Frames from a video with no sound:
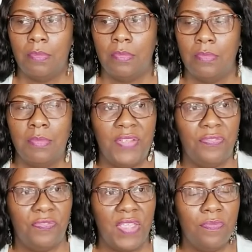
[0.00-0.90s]
My
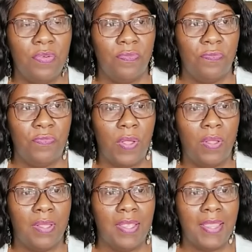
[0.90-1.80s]
favorite
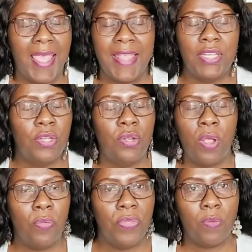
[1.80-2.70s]
fall, I didn't
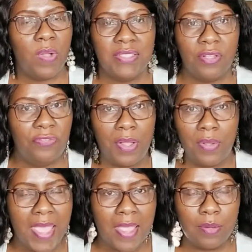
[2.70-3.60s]
know there was a
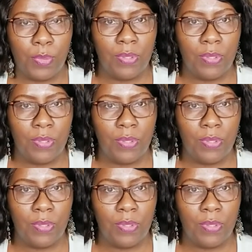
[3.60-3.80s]
fall animal.